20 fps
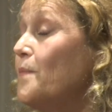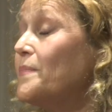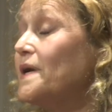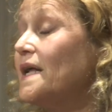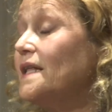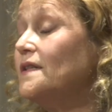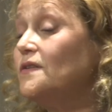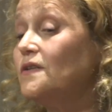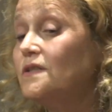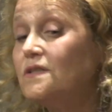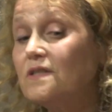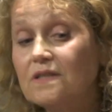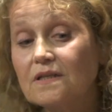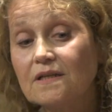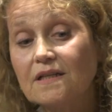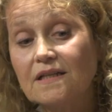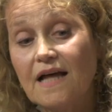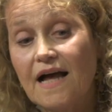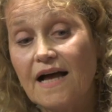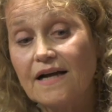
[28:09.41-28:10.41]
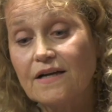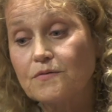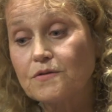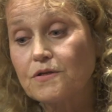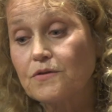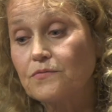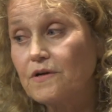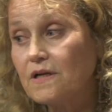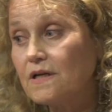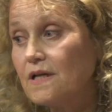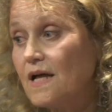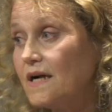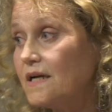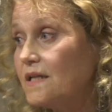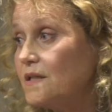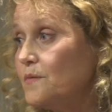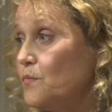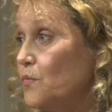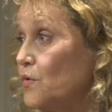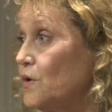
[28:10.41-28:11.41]
But I looked at the clock, it was three o'clock
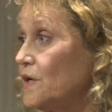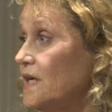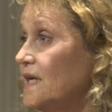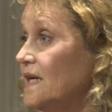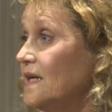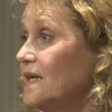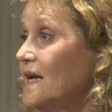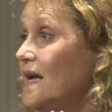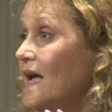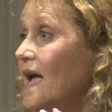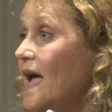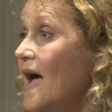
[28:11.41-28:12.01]
in the morning.